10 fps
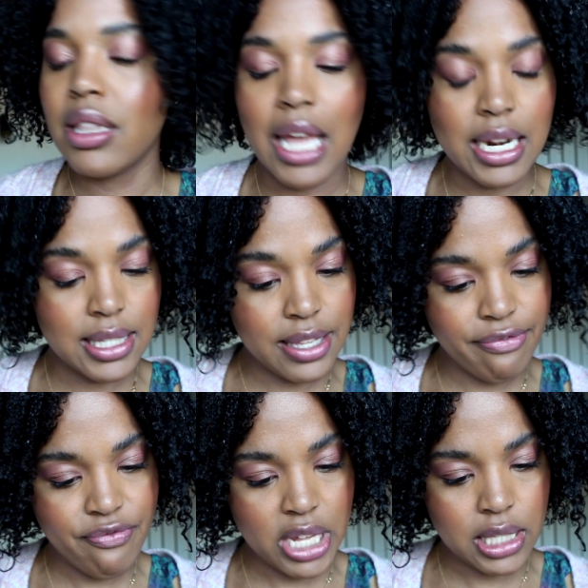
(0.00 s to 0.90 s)
That is
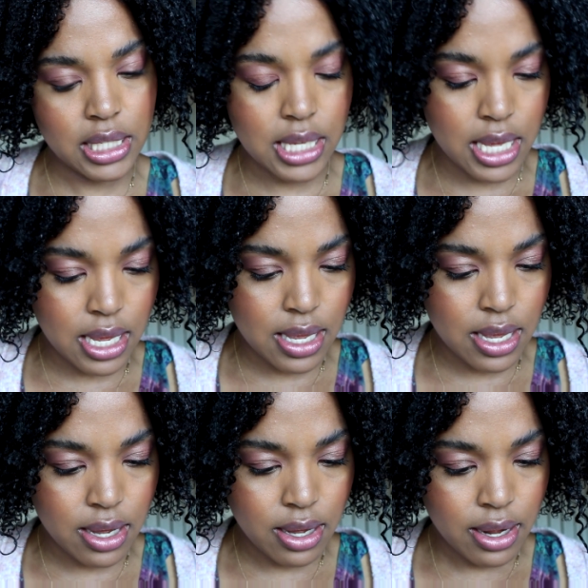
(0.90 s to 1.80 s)
the
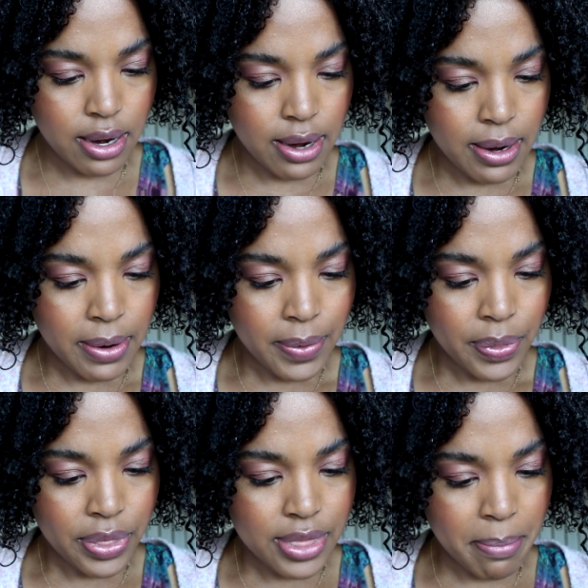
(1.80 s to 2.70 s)
Fenty,
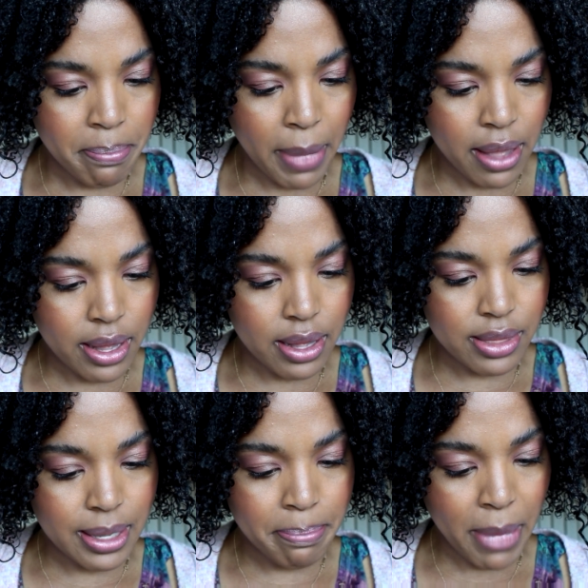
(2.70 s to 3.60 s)

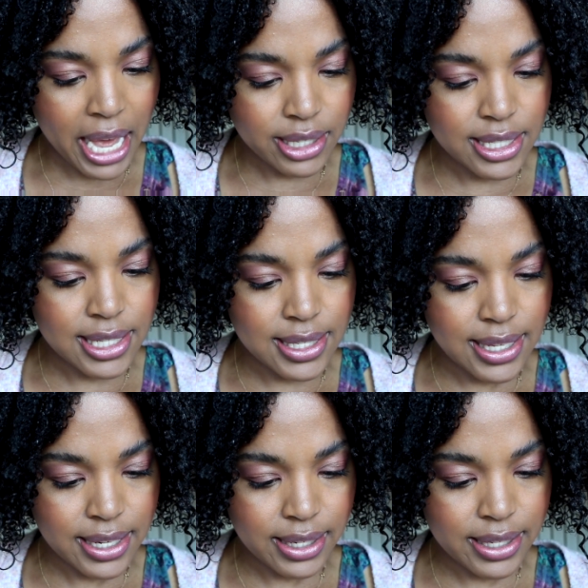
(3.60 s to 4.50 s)
the Match
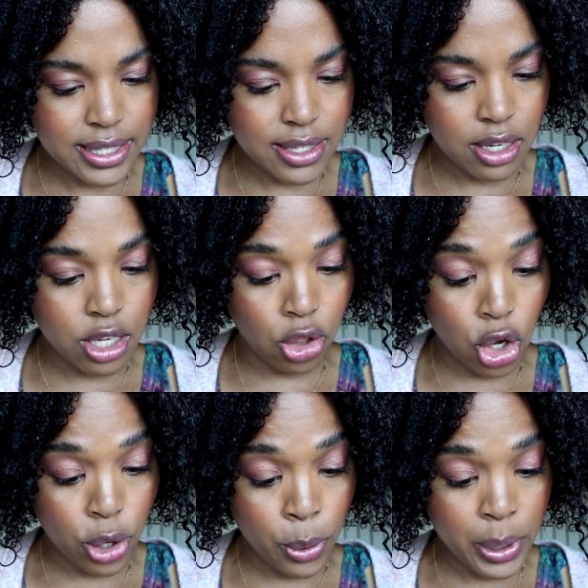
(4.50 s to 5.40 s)
Sticks
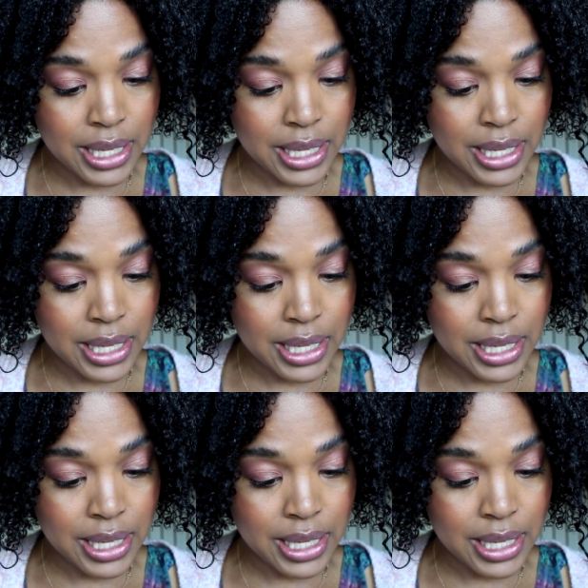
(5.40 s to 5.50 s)
Glow